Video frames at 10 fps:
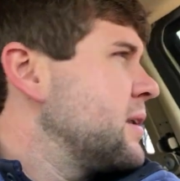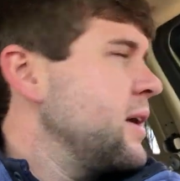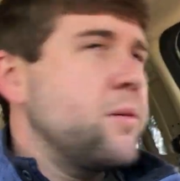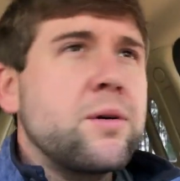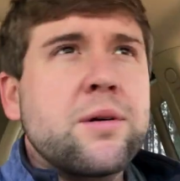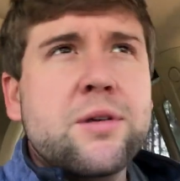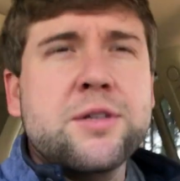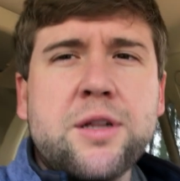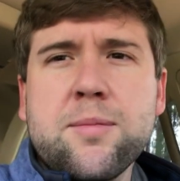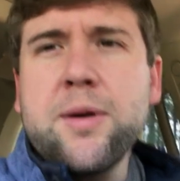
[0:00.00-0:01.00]
hey we're gonna go
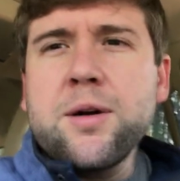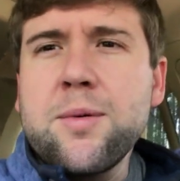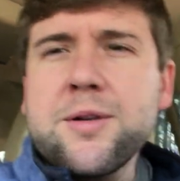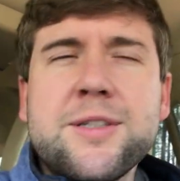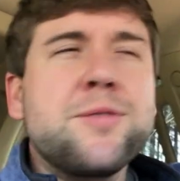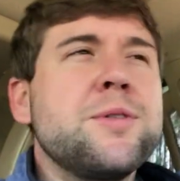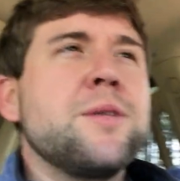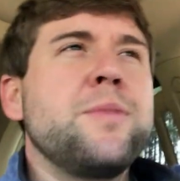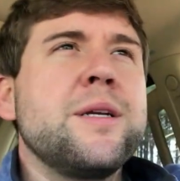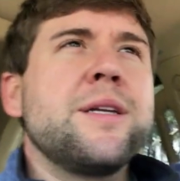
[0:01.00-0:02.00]
celebrate her birthday with
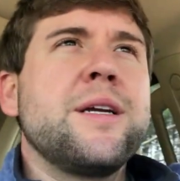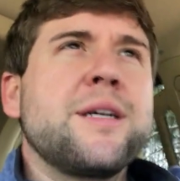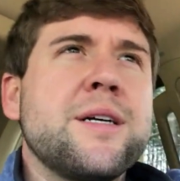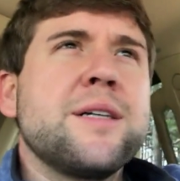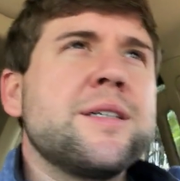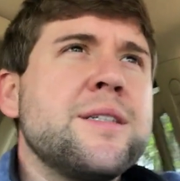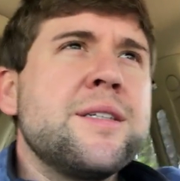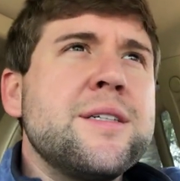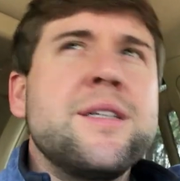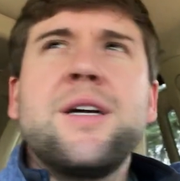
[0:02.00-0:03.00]
a picnic uh,
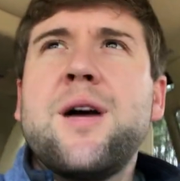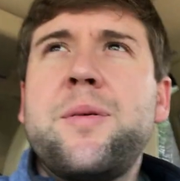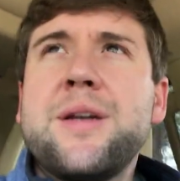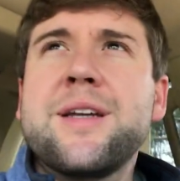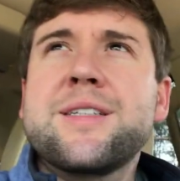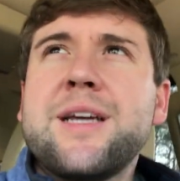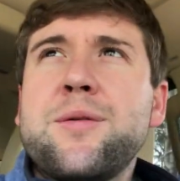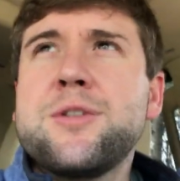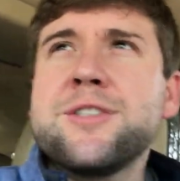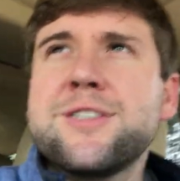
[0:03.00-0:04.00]
picnic
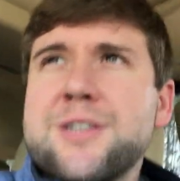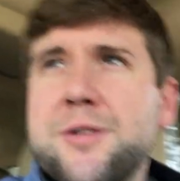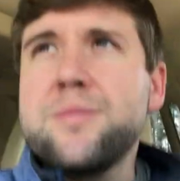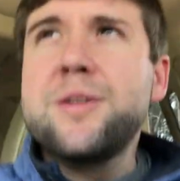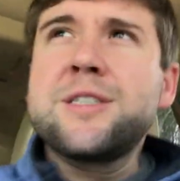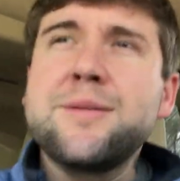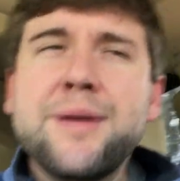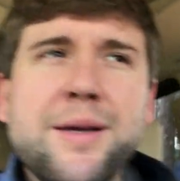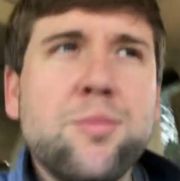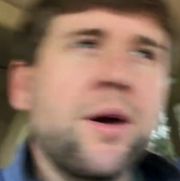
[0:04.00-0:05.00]
sandwiches so Misty made